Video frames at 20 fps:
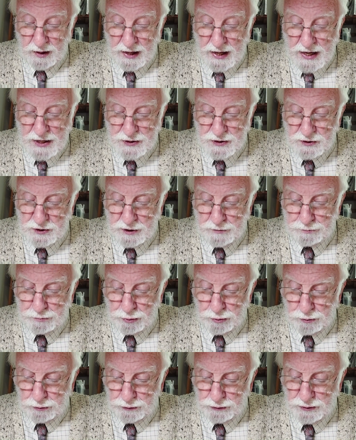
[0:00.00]
at an
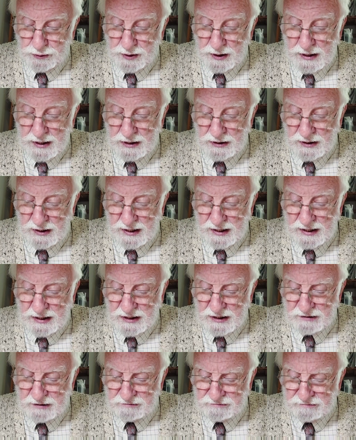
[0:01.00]
important and
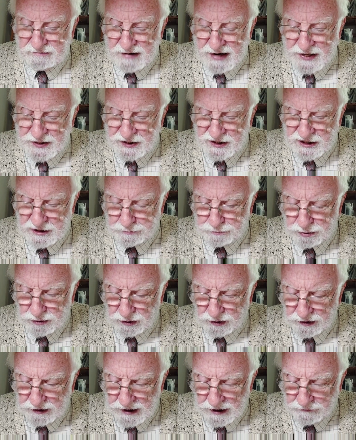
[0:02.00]

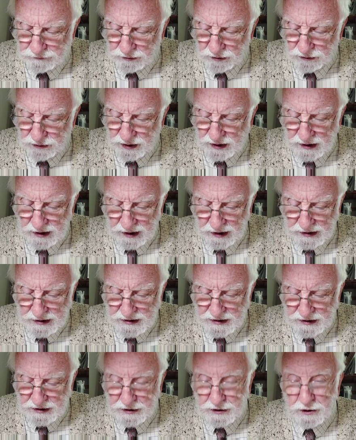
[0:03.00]
ineradicable level, the
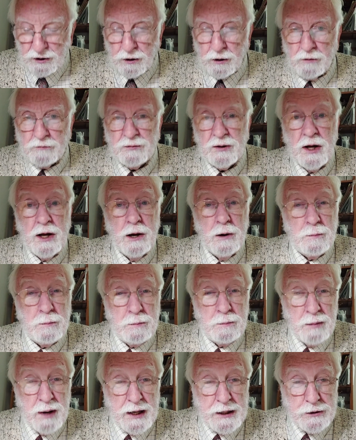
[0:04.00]
idea of
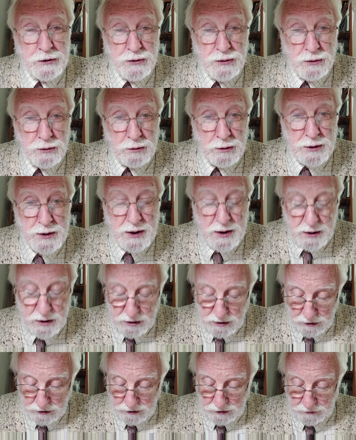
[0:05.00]
my daughter